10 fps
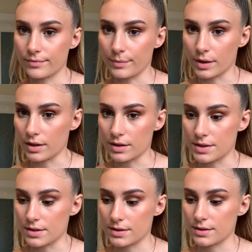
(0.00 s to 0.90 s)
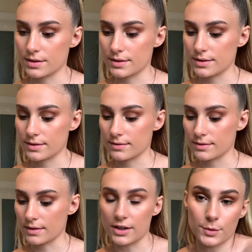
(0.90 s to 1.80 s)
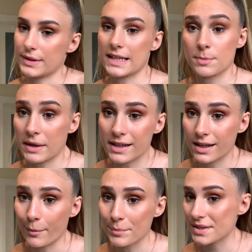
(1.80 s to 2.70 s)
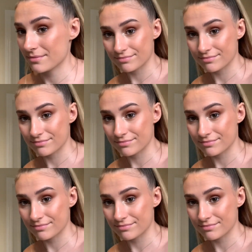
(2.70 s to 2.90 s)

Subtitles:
because I don't want there to be any clumps.